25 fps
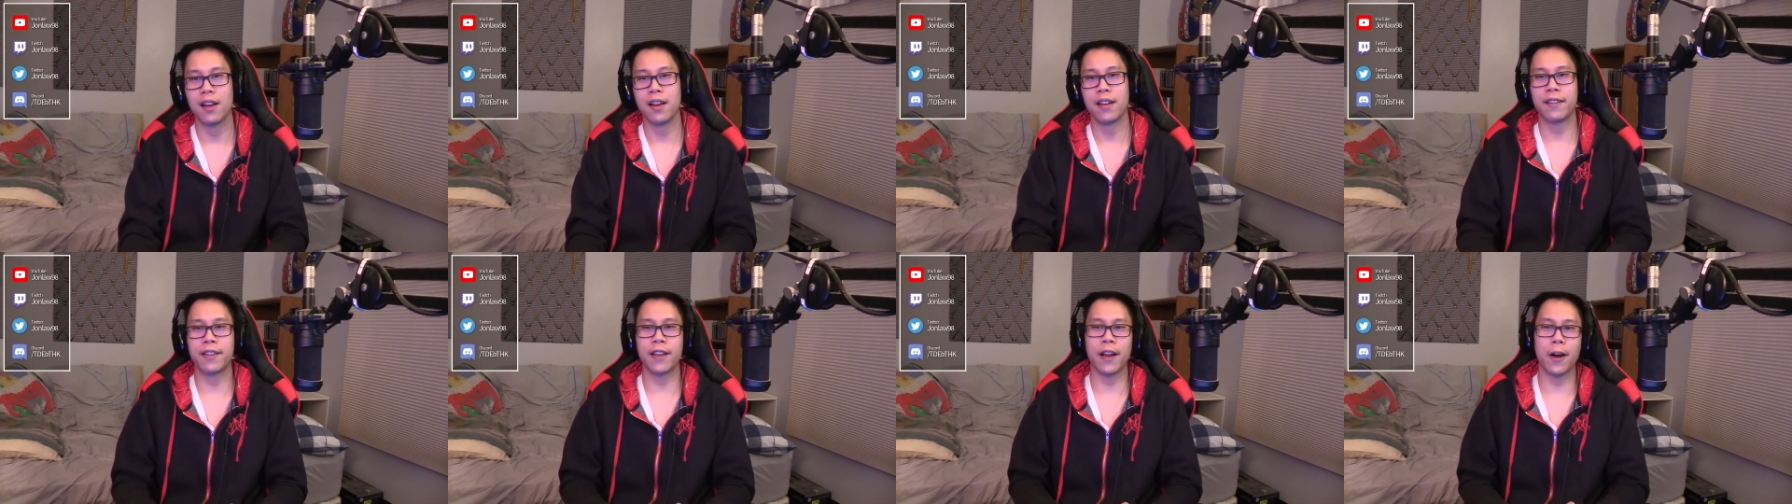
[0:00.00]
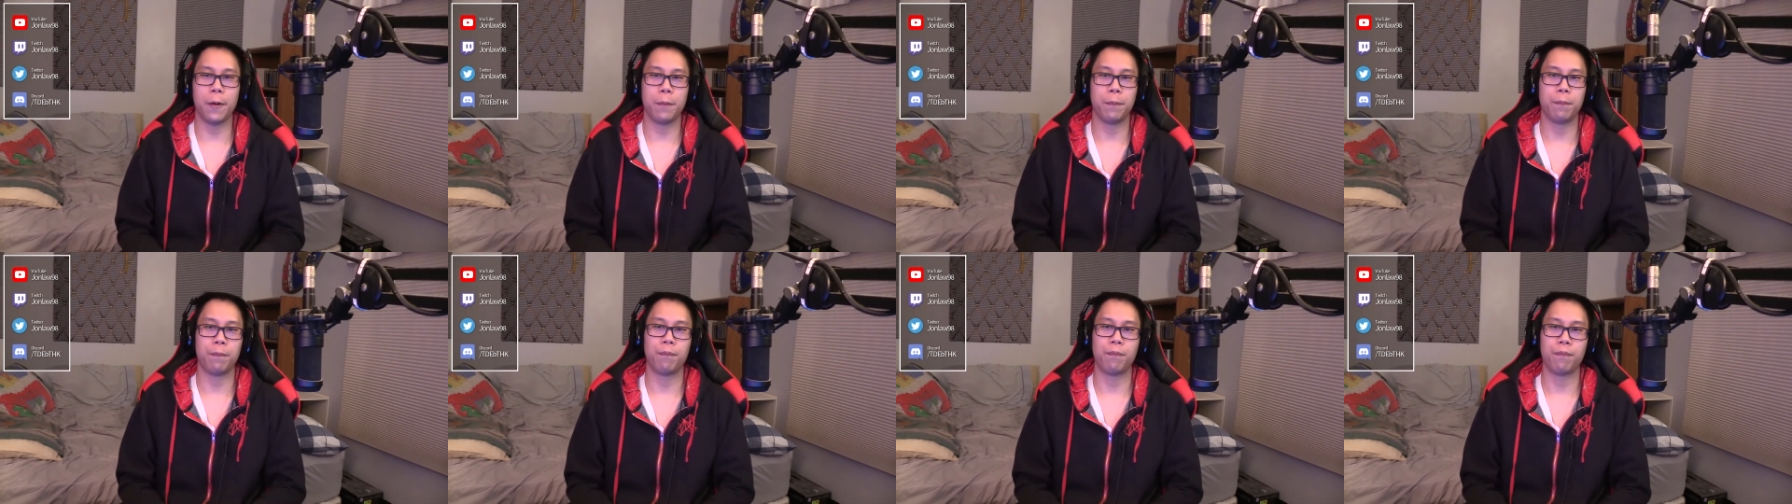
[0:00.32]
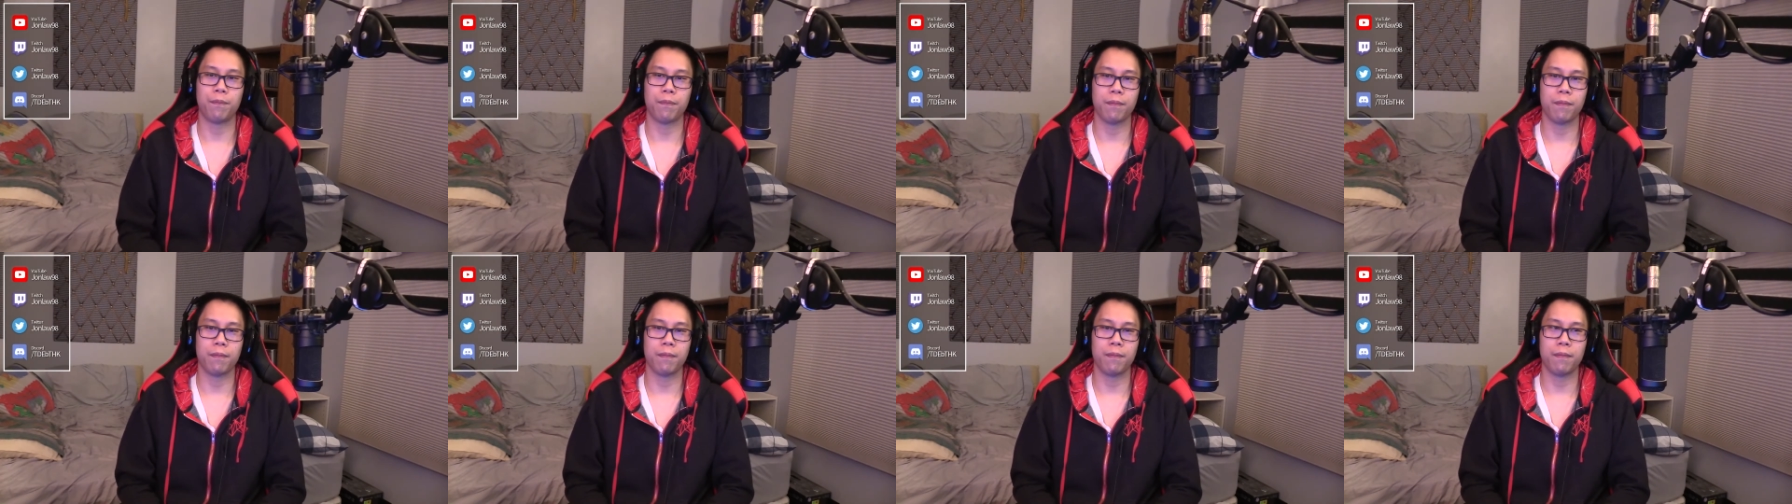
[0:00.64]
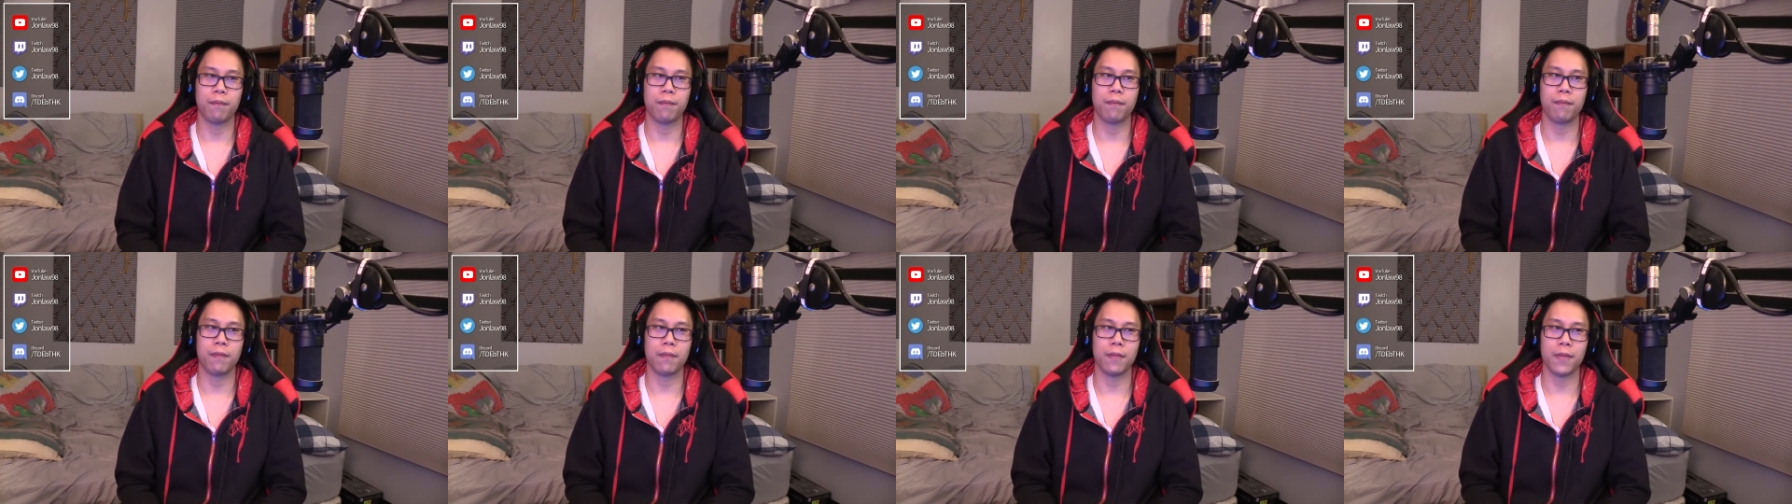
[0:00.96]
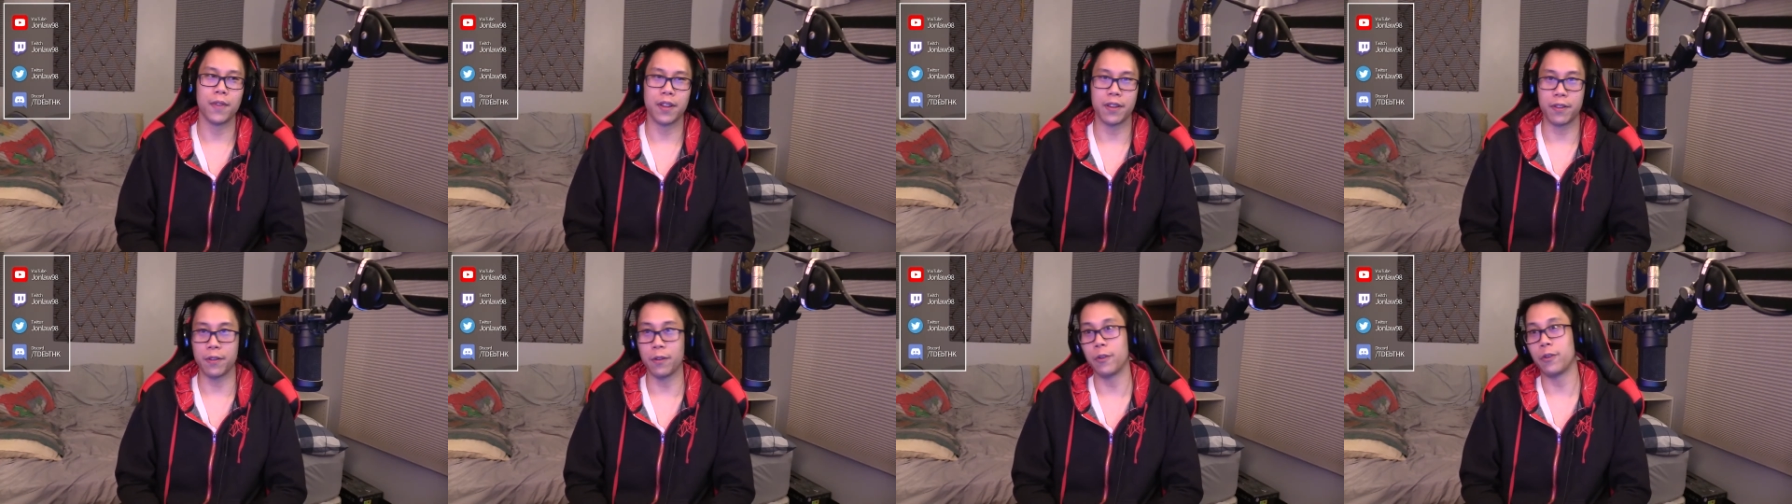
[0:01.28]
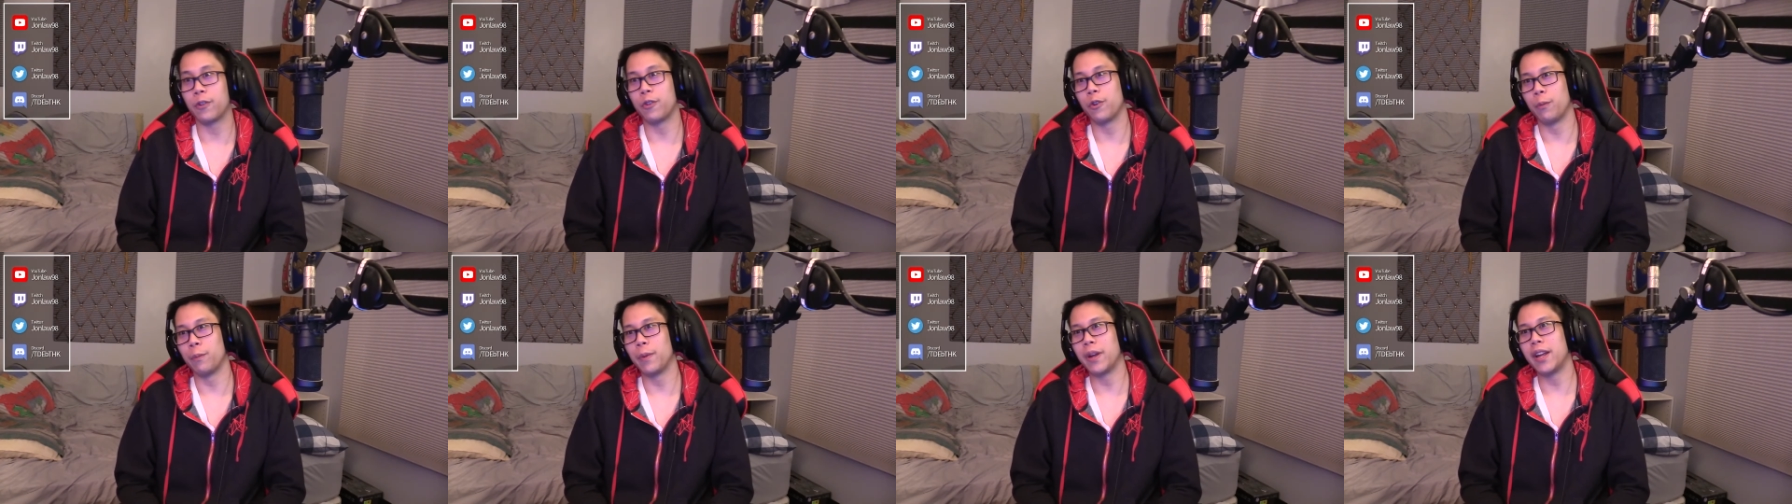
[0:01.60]
So, the
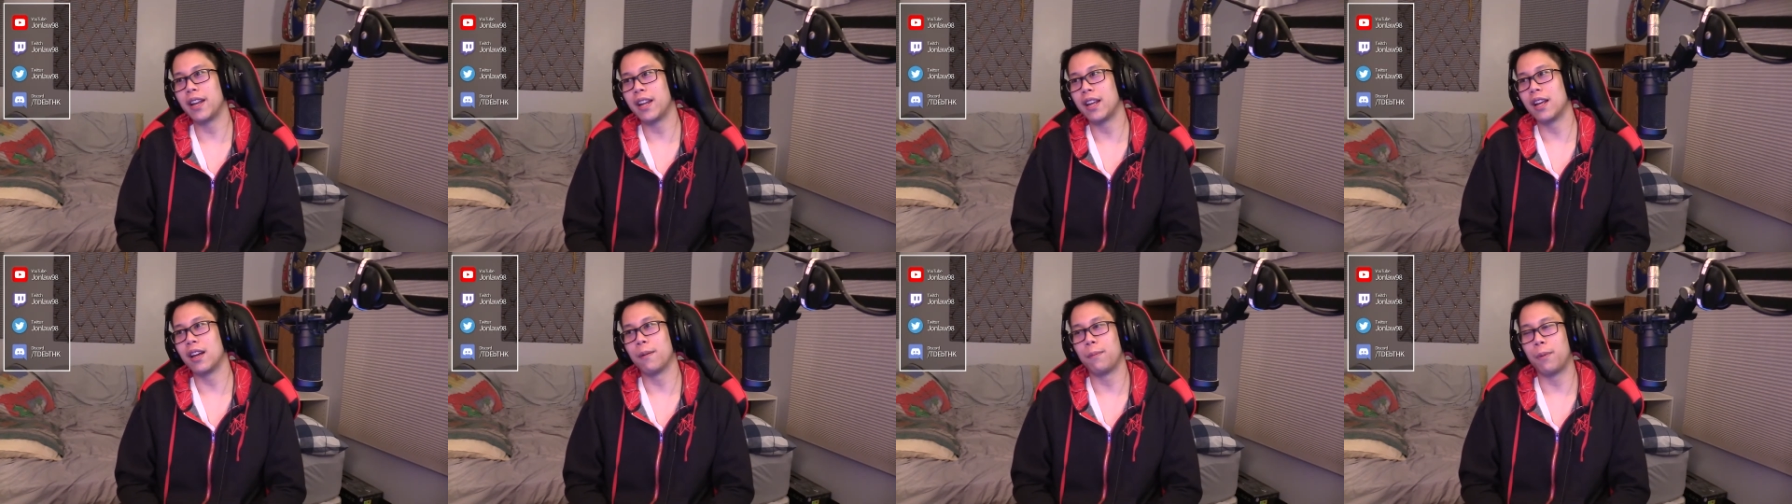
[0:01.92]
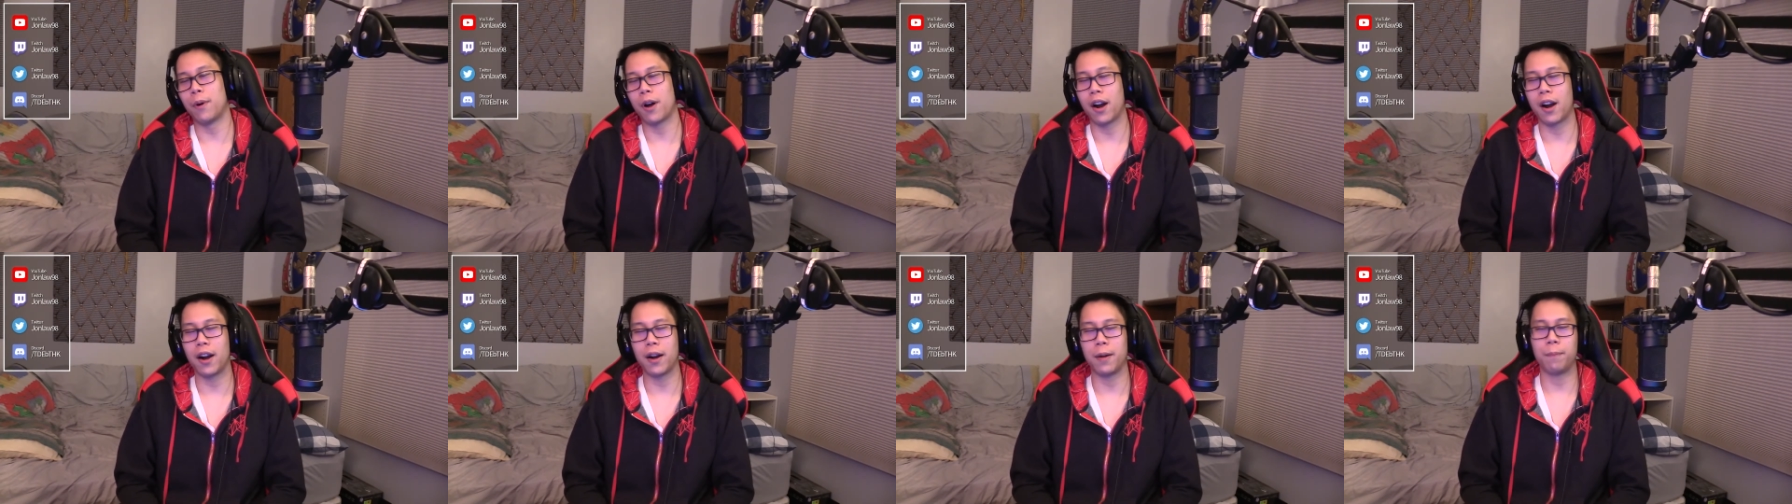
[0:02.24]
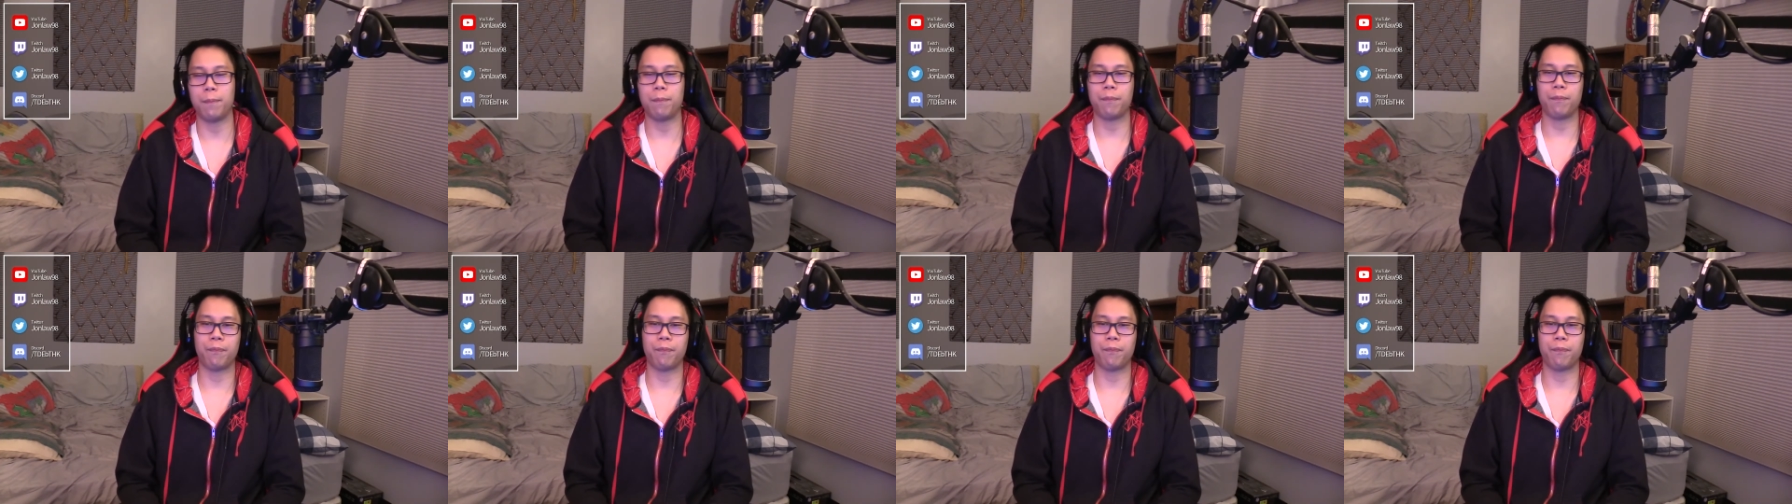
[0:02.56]
social media part.